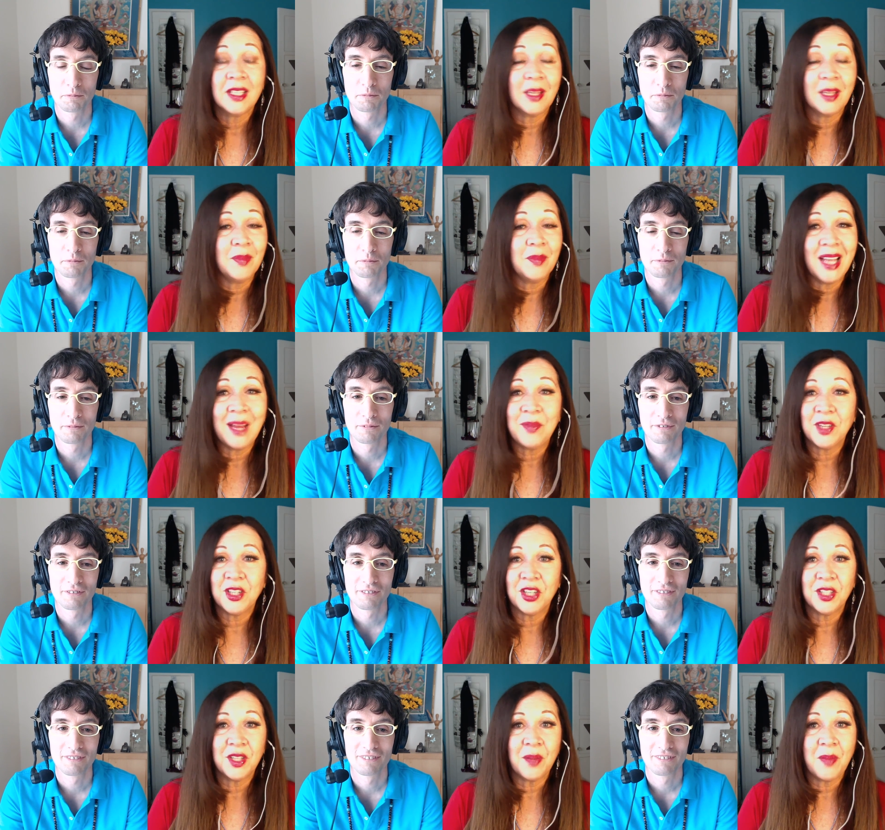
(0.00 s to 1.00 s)
Speaker 1: sometimes
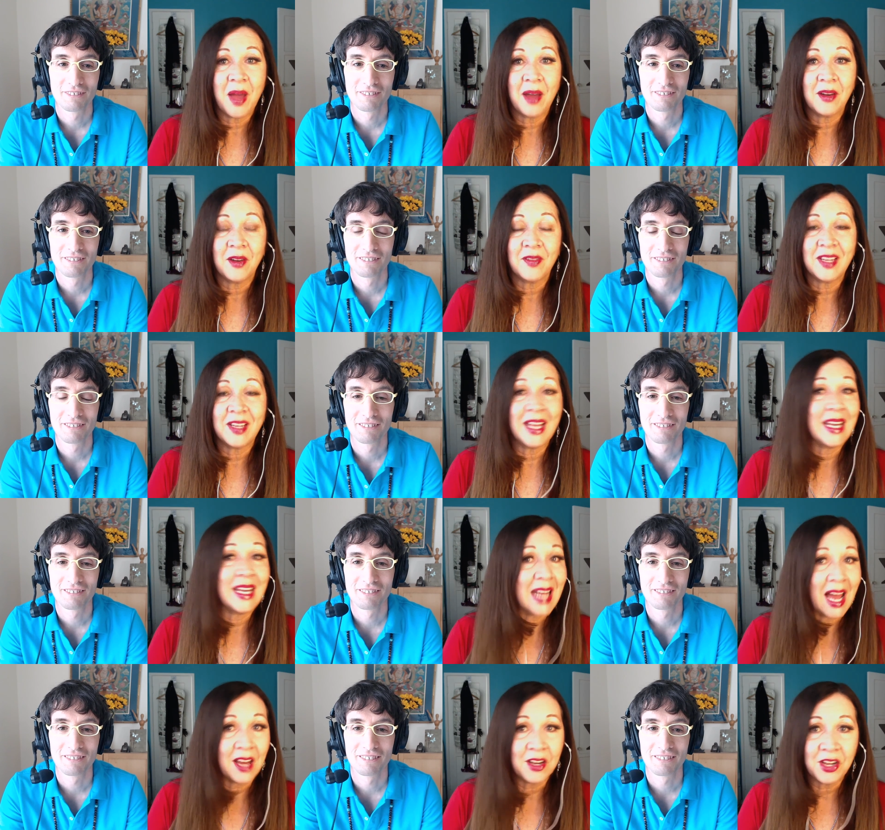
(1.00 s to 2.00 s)
it's just a matter of
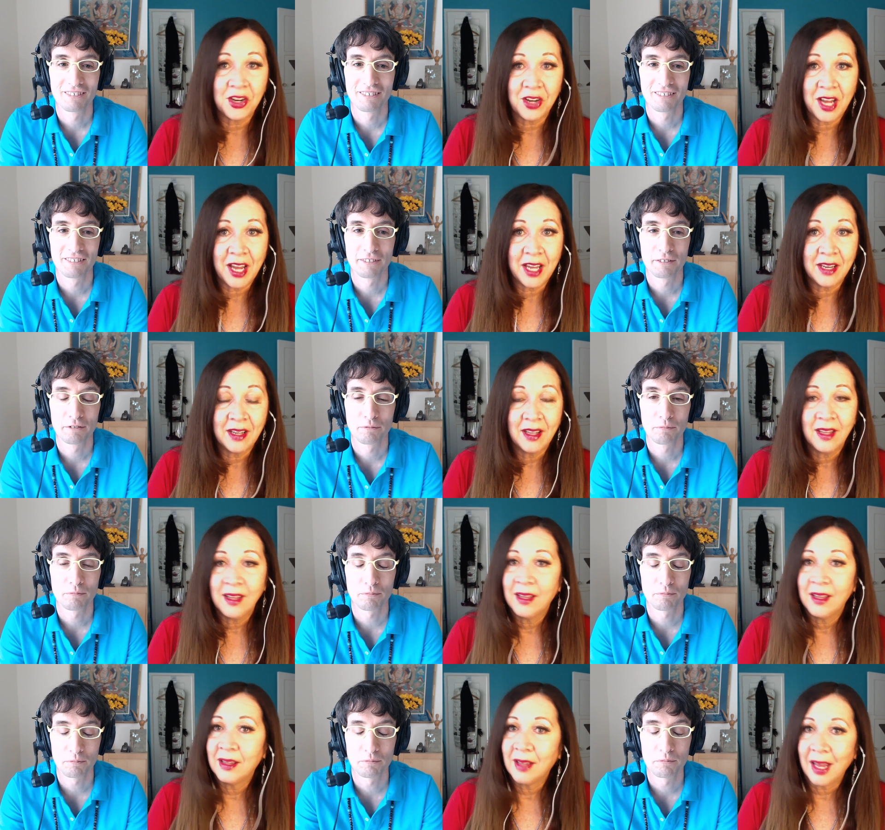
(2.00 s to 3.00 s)
getting out of your head.
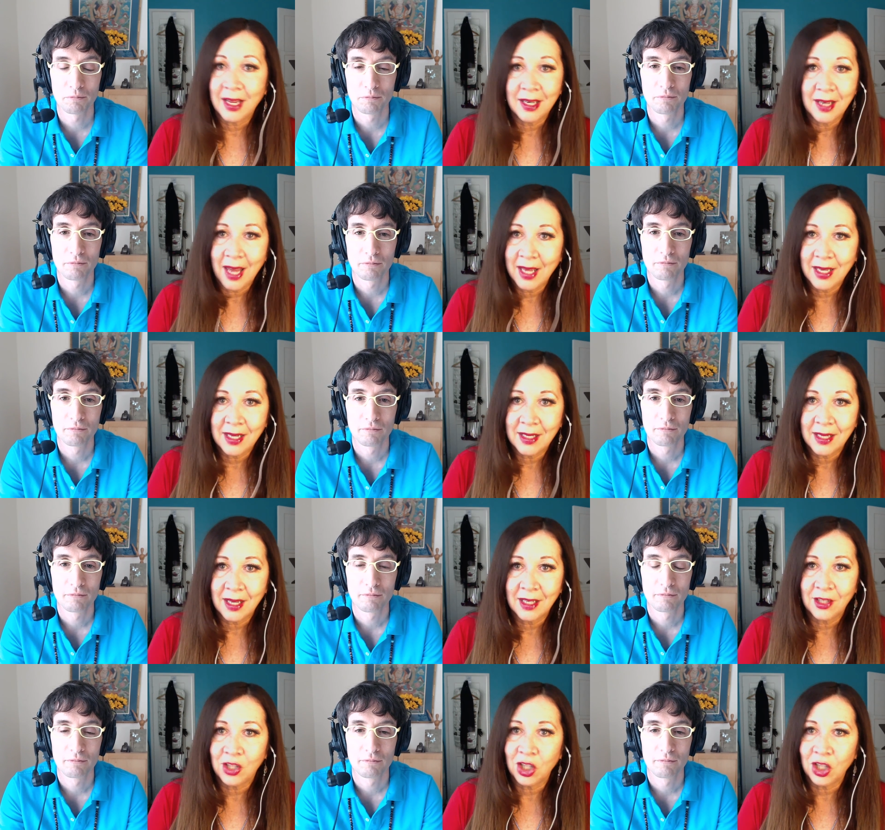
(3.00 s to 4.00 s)
Mm-hmm. And like Nike
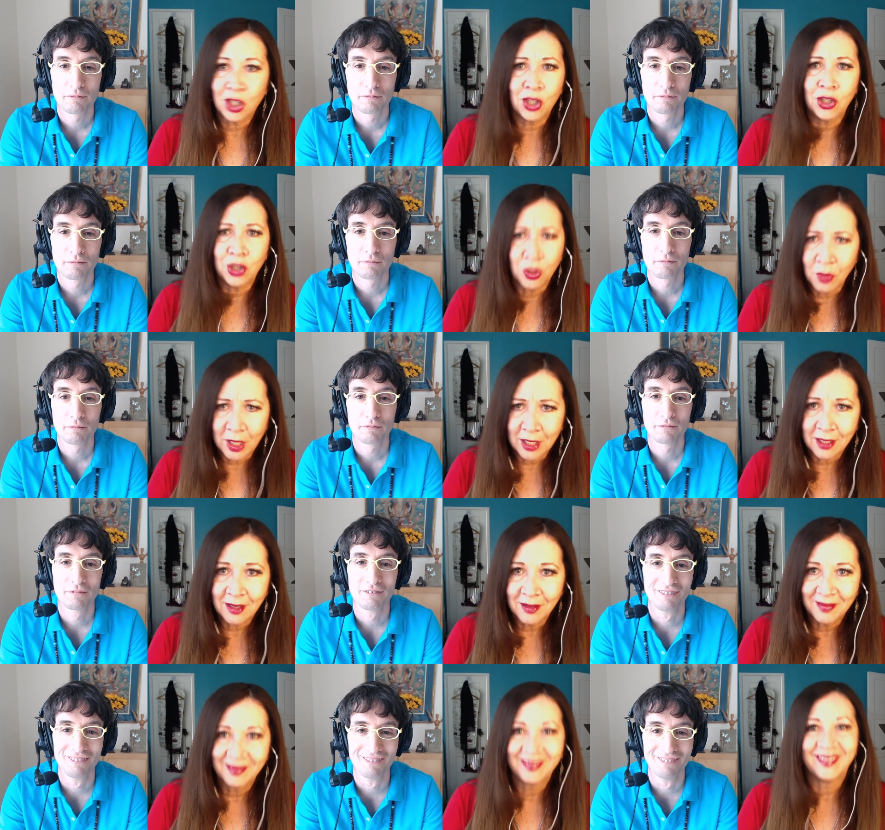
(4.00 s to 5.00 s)
says, just do it.
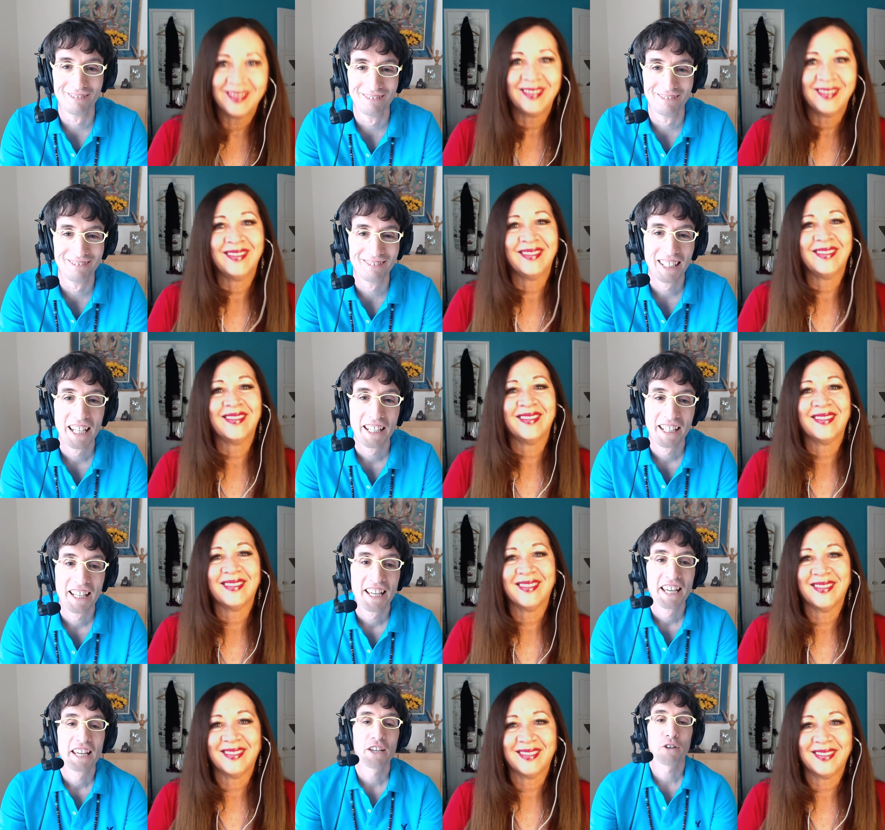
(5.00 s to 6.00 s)

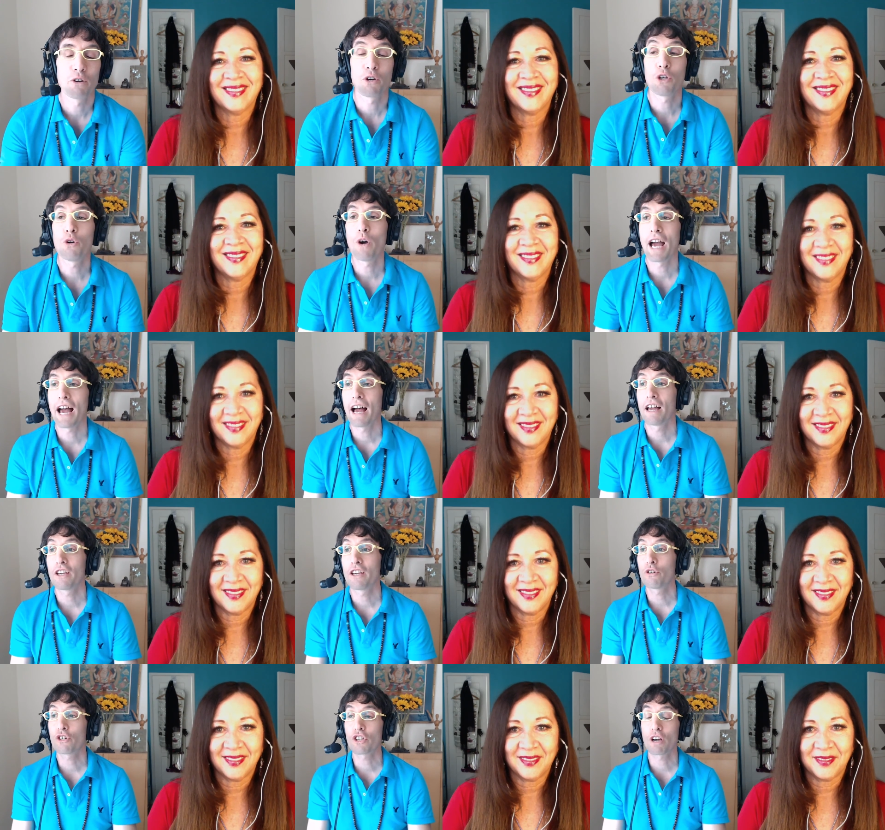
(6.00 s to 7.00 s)
Speaker 2: You, you, have,
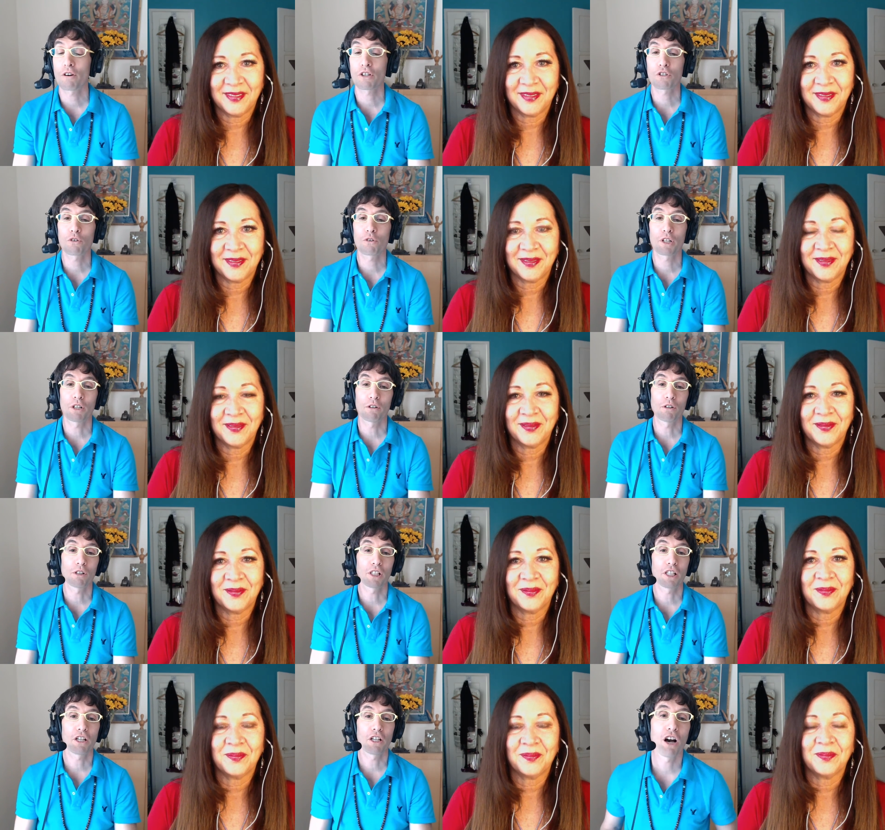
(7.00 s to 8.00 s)
you share a story
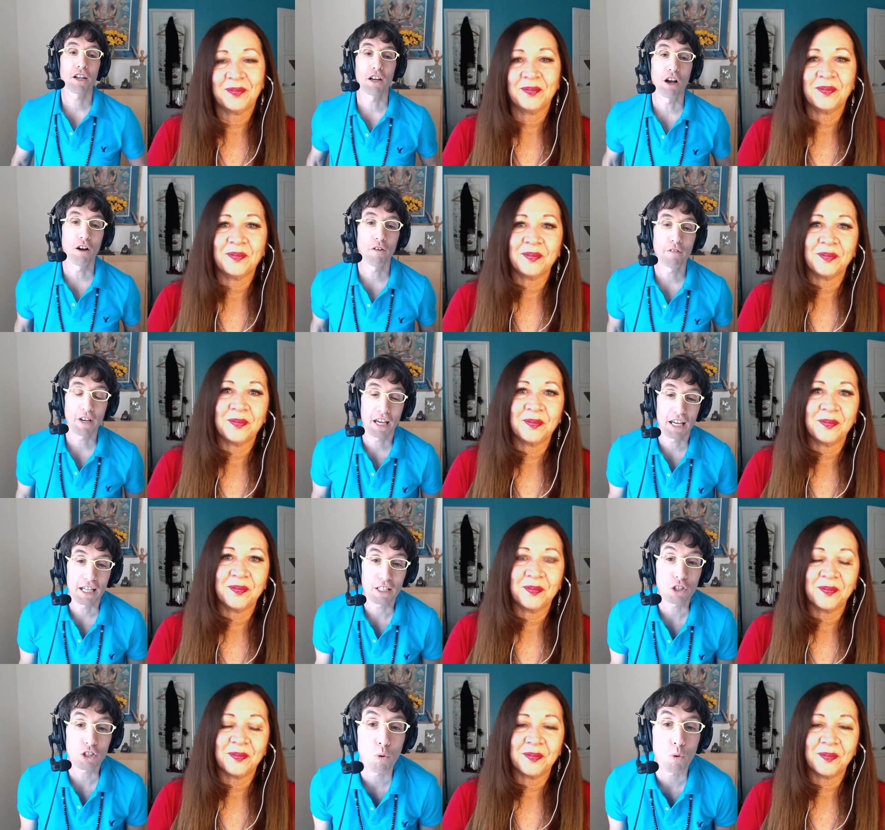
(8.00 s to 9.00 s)
early on of a
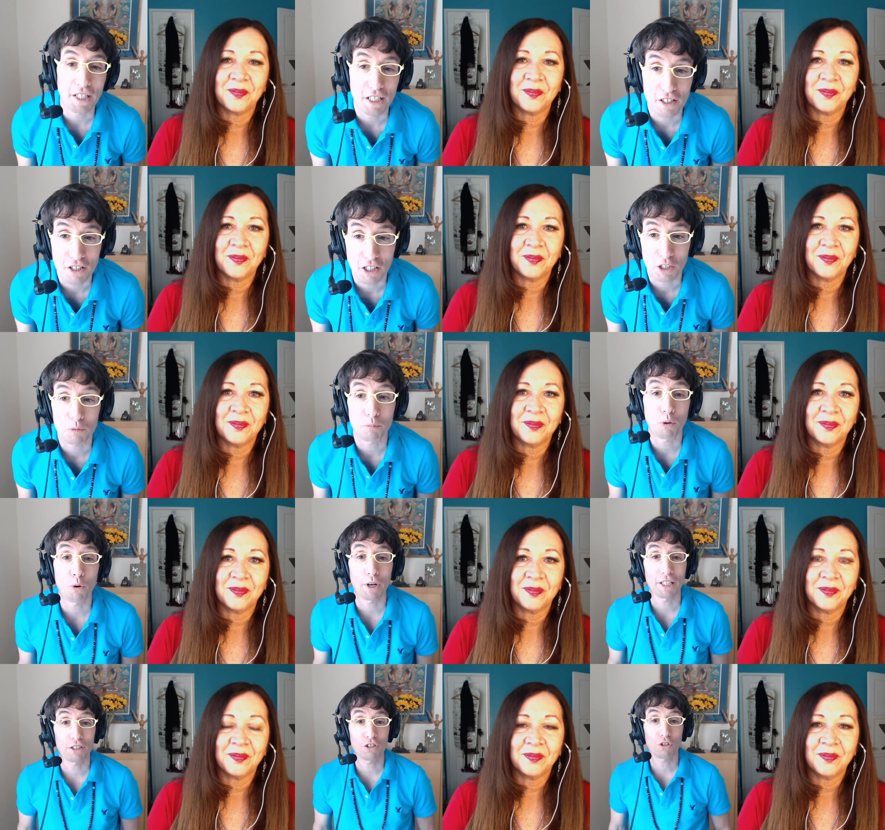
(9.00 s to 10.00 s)
twenty-six
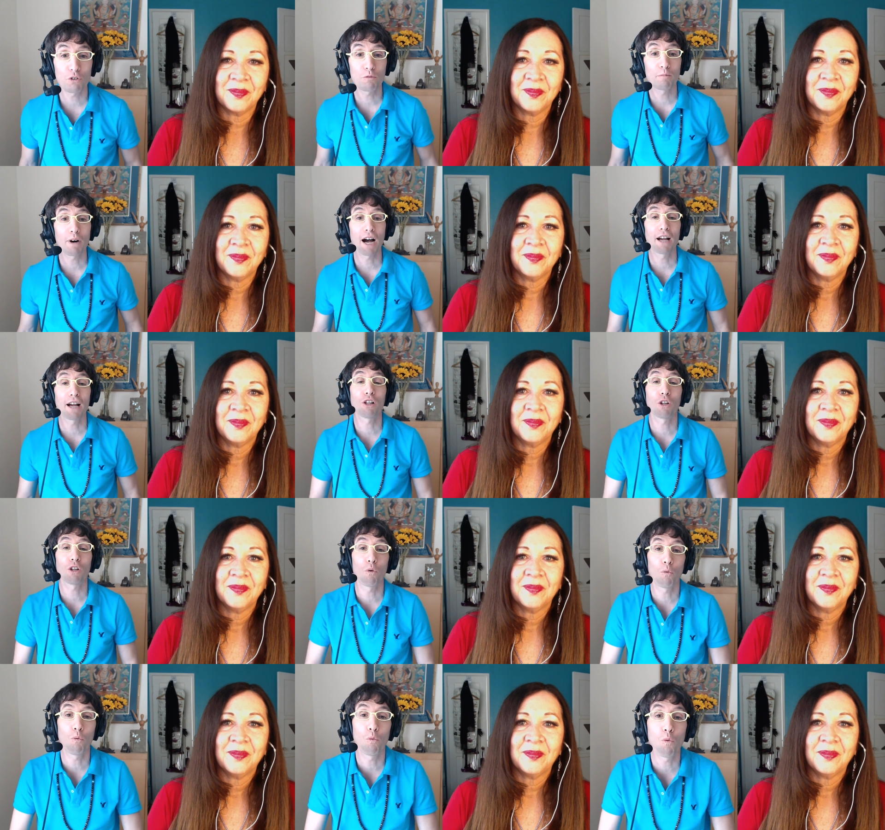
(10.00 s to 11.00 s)
point two mile
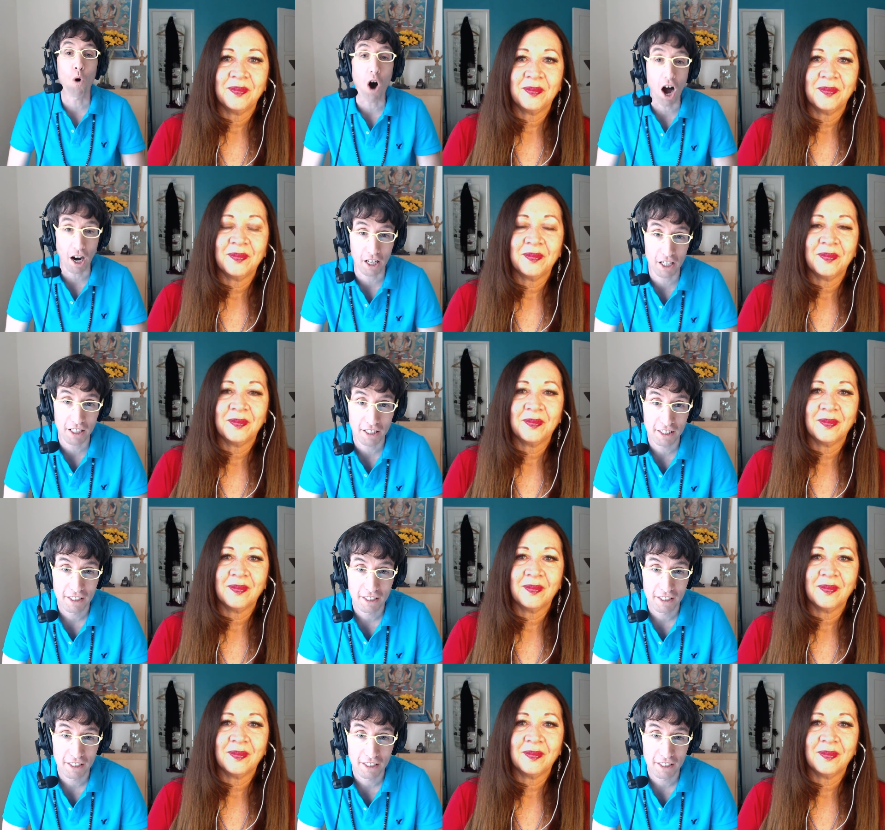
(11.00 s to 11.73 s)
walk